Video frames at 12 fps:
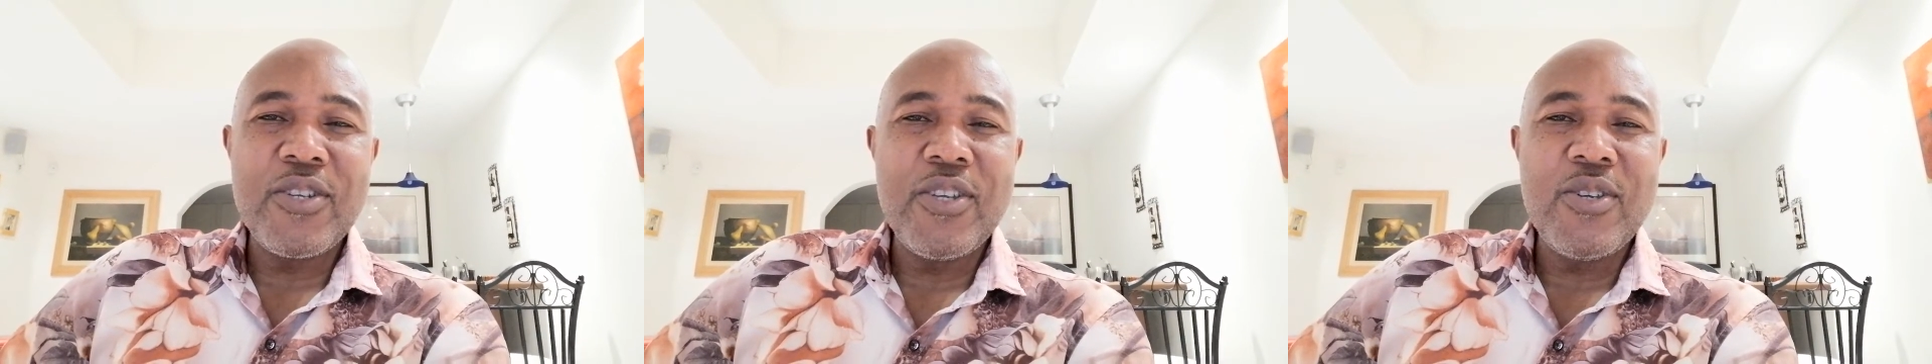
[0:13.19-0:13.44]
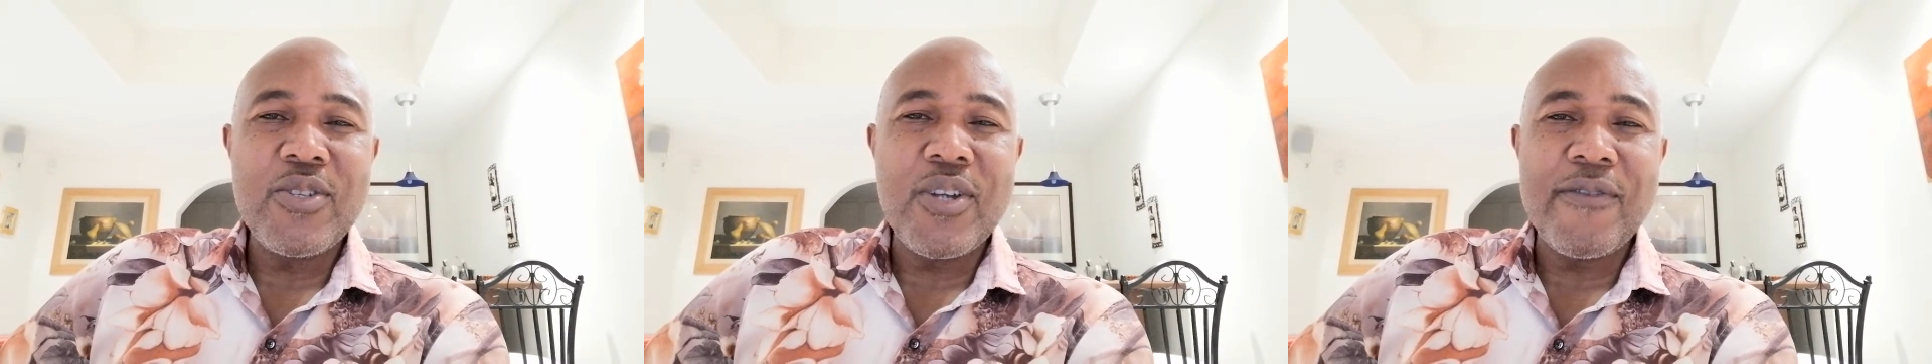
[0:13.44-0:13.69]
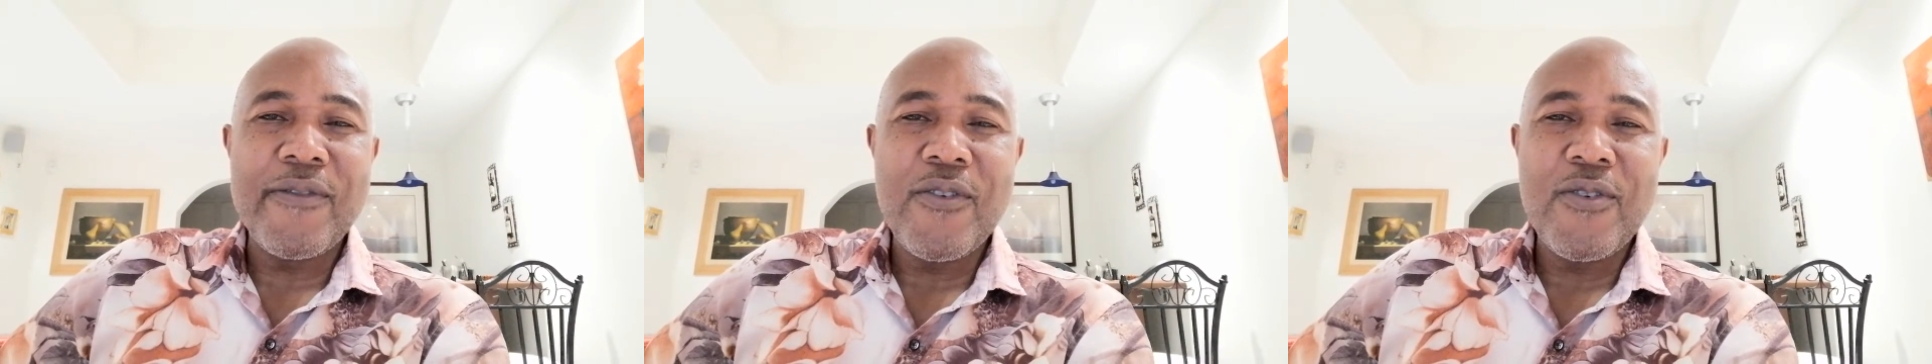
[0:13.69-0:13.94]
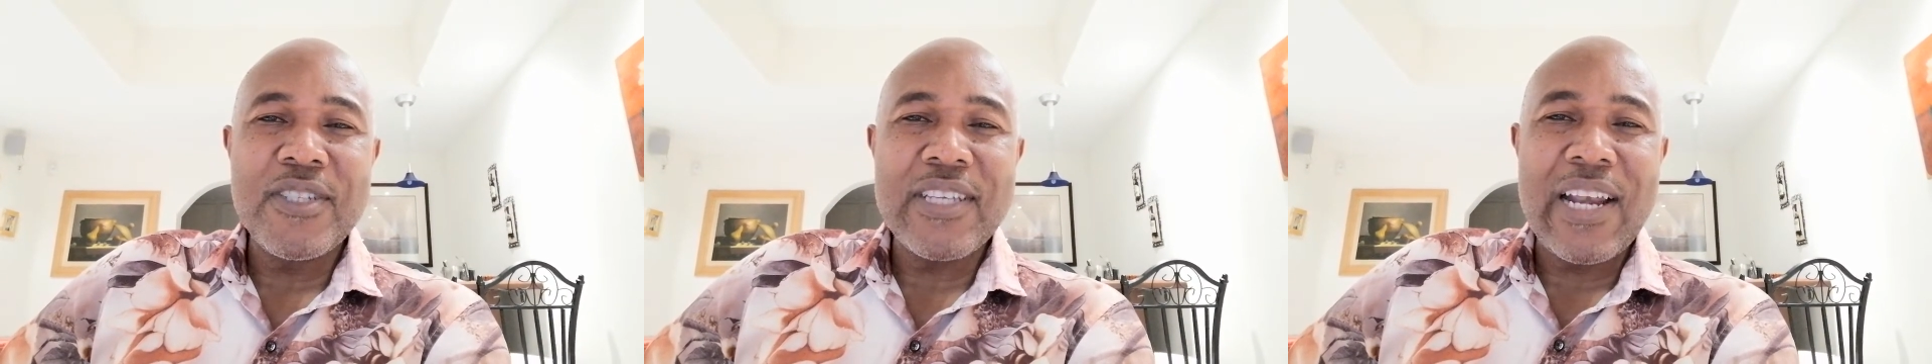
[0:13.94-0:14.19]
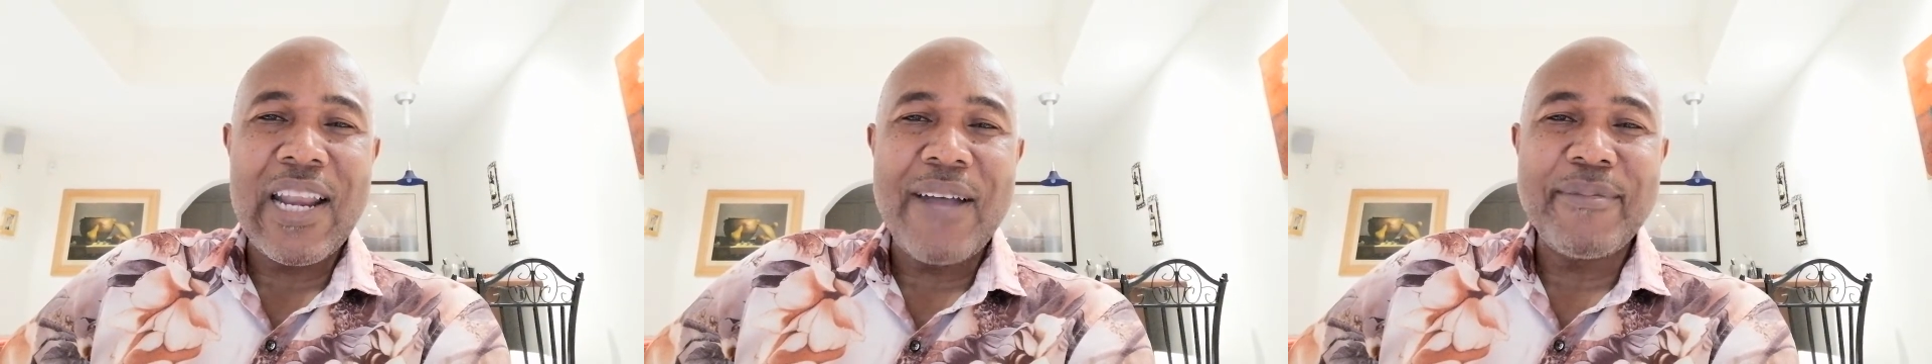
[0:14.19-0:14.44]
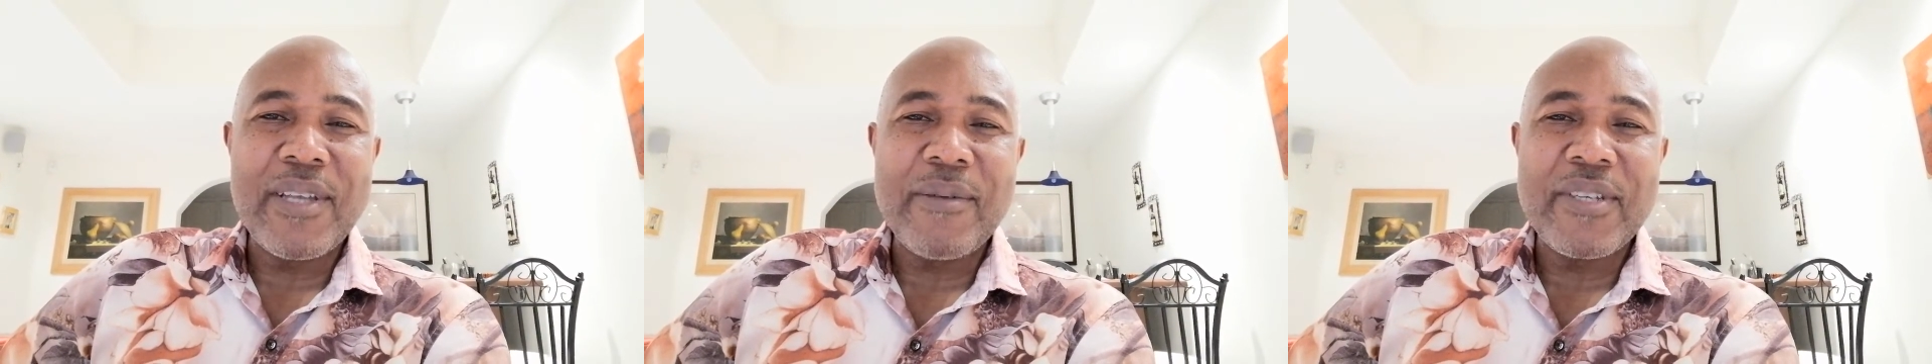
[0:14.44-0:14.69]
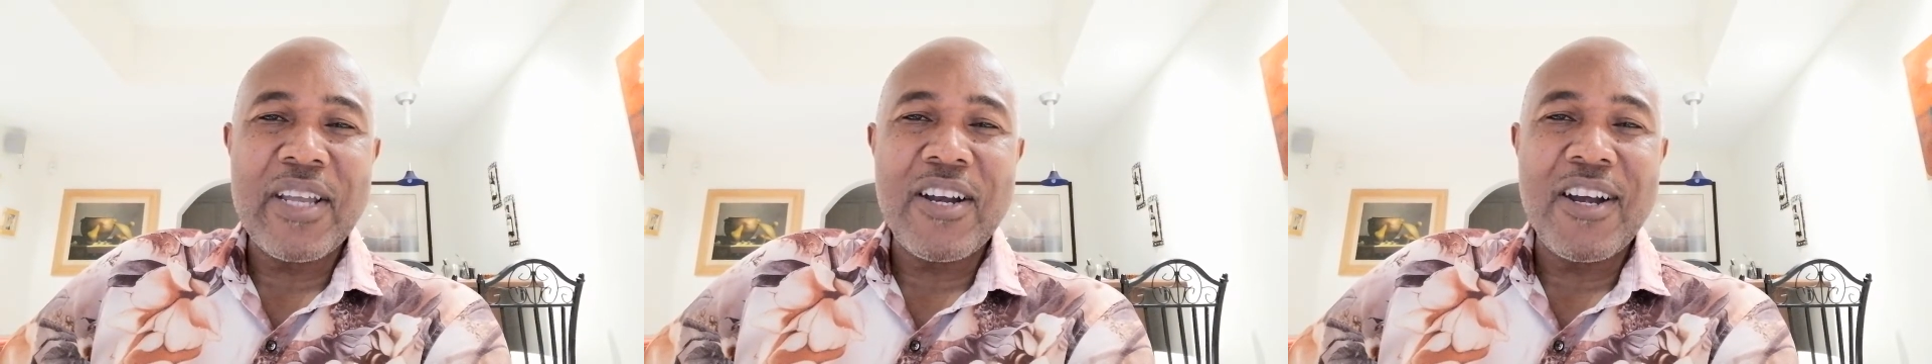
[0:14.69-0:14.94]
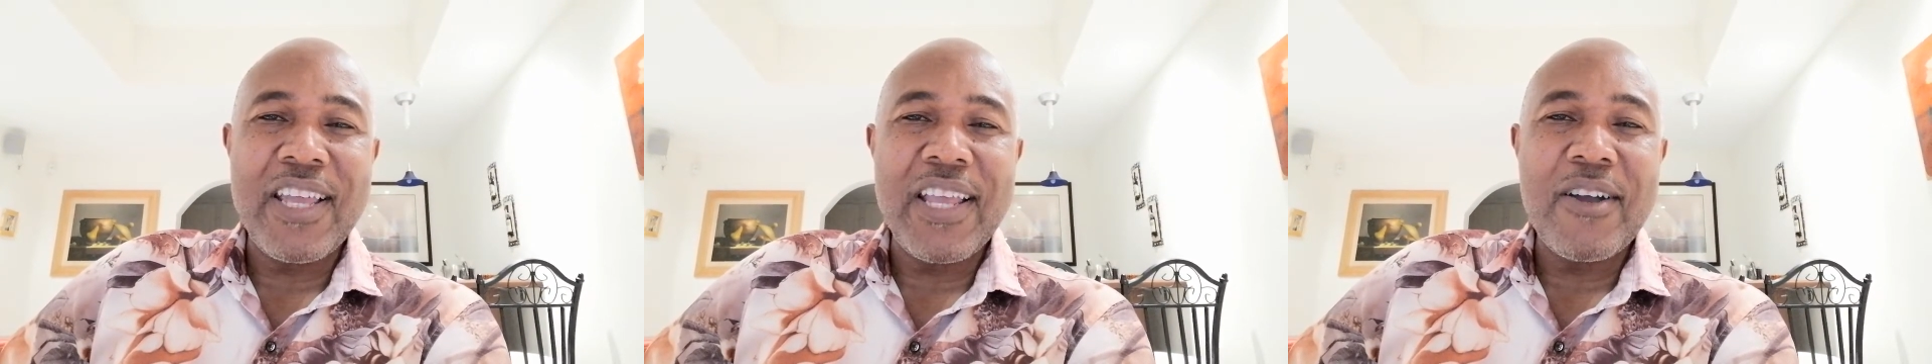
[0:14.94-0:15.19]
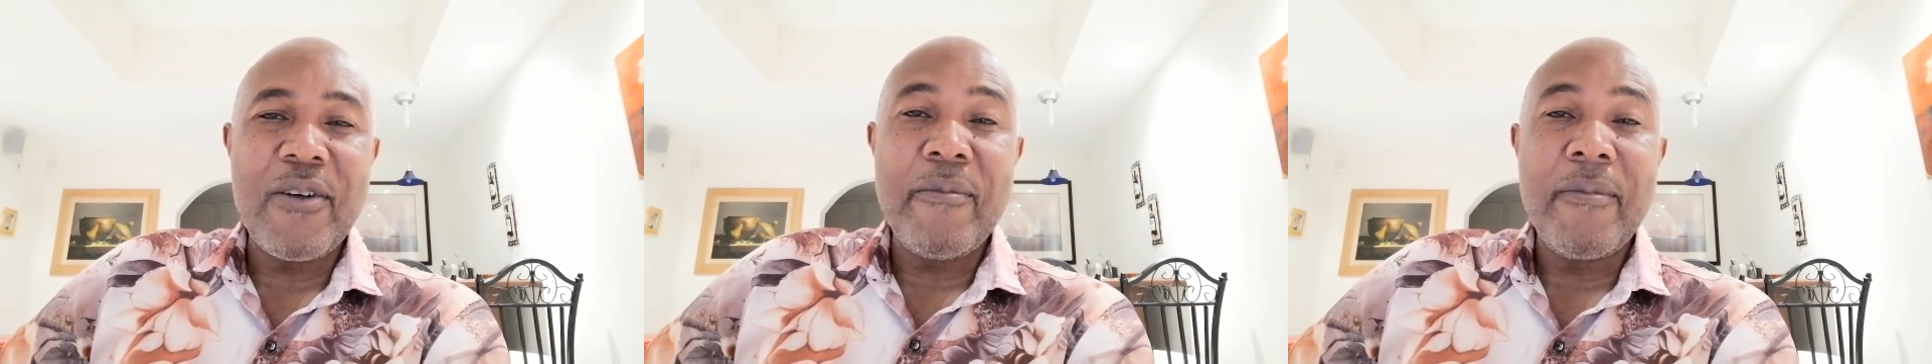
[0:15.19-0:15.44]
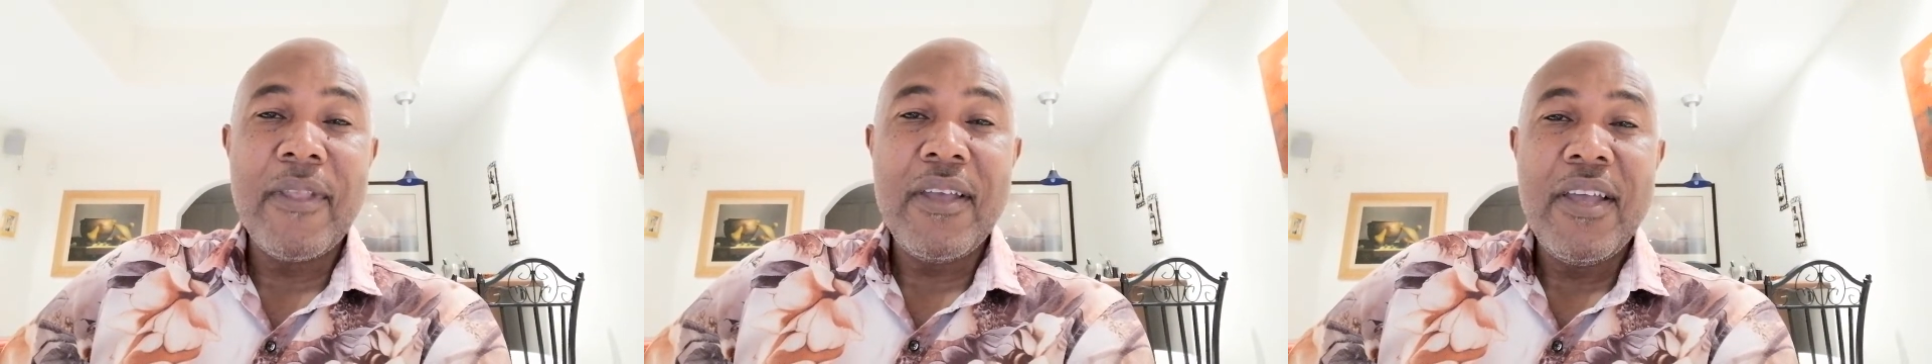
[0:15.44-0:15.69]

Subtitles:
to use our phones and laptops and earn income.